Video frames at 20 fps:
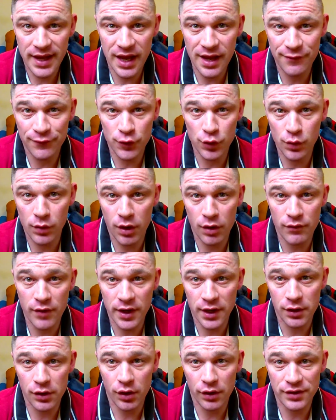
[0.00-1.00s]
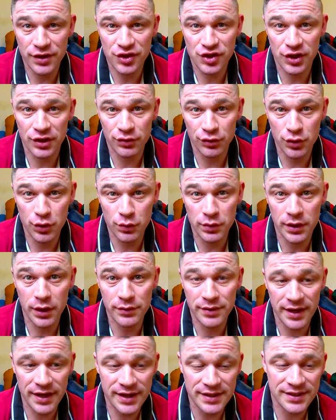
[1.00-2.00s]
if you are regular on this channel, you will know
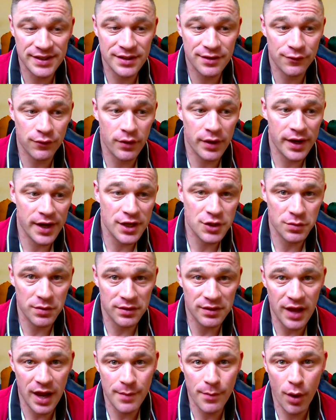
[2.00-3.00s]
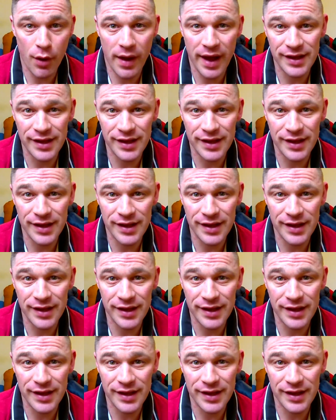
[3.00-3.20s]
that it is Fridays with Daymo,